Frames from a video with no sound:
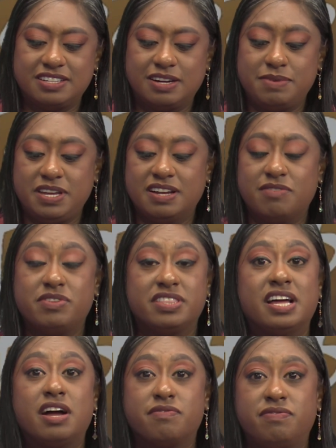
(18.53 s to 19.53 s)
I mean, I was
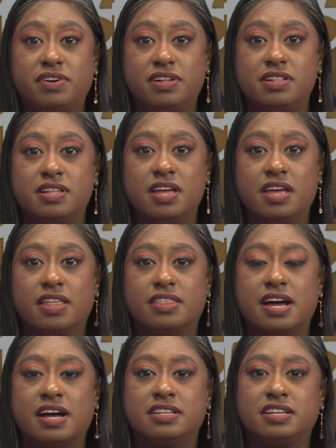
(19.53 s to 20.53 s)
thankful
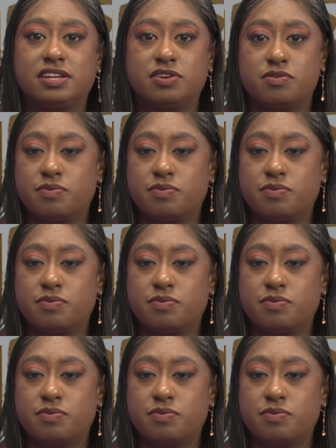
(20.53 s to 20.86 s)
that, we